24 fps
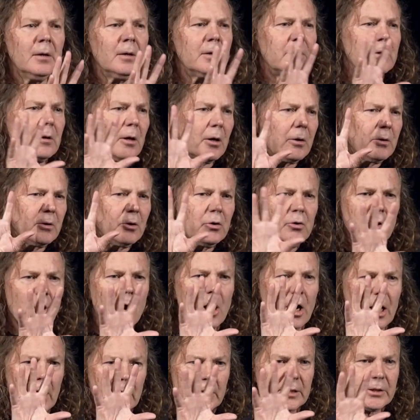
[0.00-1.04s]
you
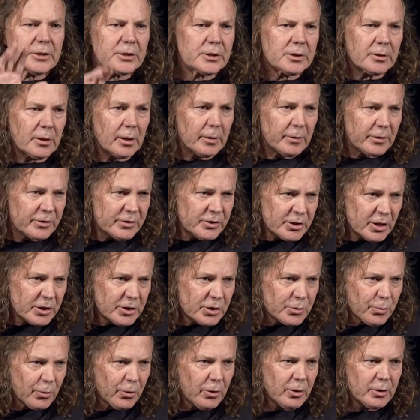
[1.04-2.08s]
guys, and this is
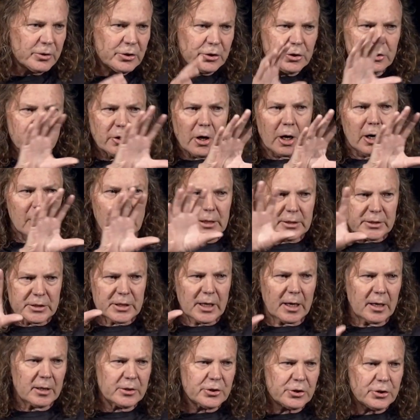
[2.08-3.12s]
his words, you guys,
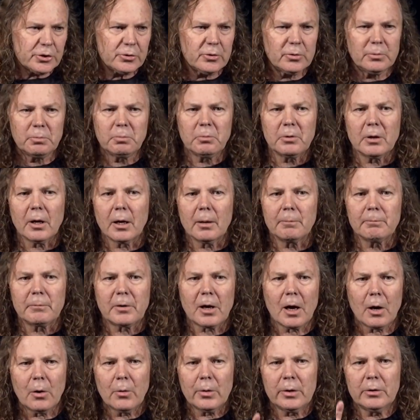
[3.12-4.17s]
as you
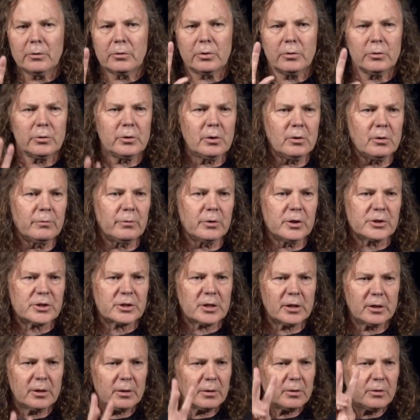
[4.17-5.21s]
go into a
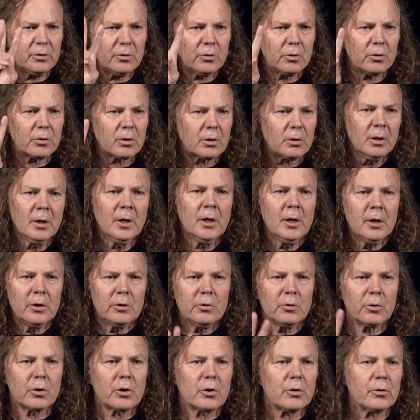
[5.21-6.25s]
university,
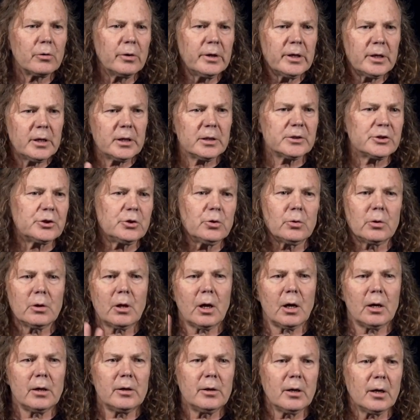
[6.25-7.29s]
your careers
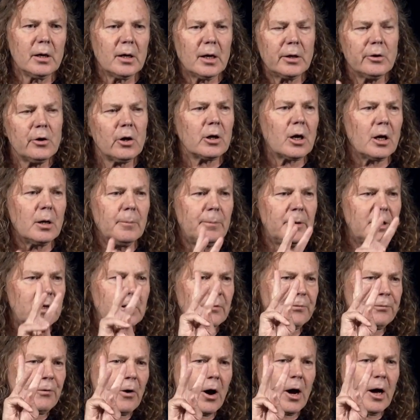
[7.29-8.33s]
are not going to be
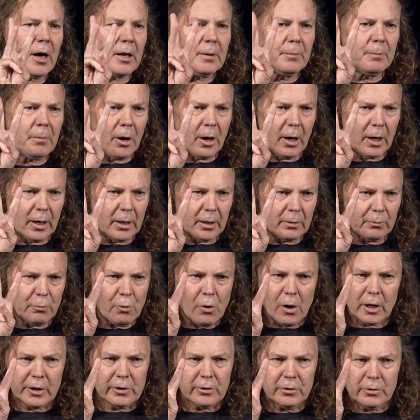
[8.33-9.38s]
defined by
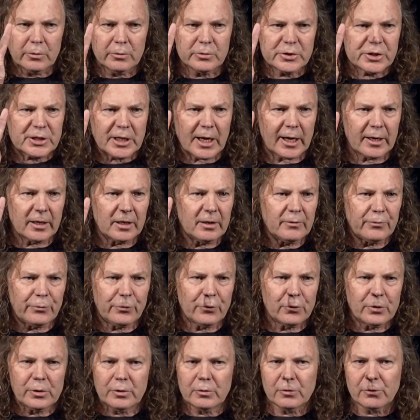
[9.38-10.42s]
what you study
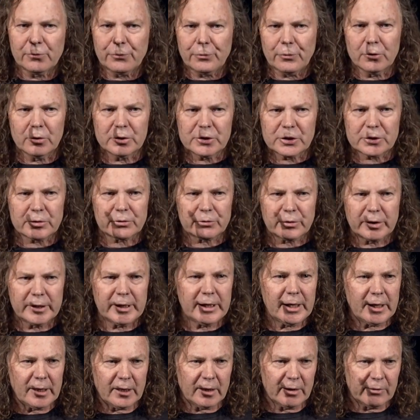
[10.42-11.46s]
for your first 3
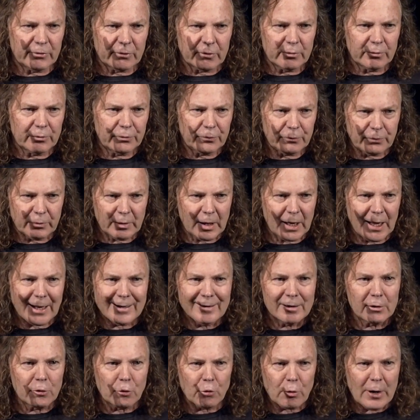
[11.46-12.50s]
years of
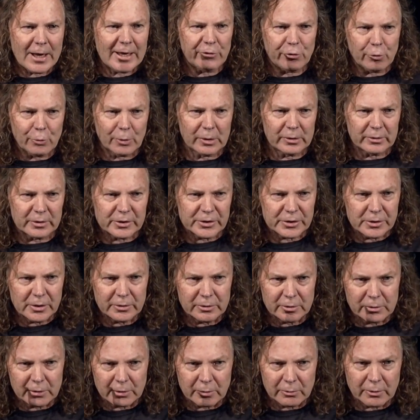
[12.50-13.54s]

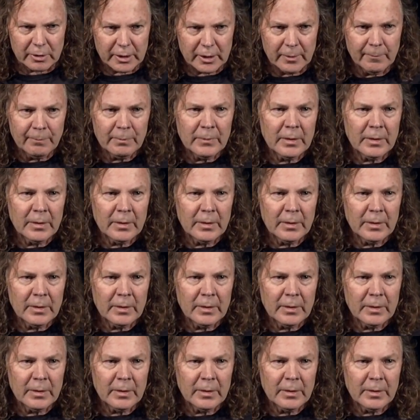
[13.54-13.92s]
undergraduate degree.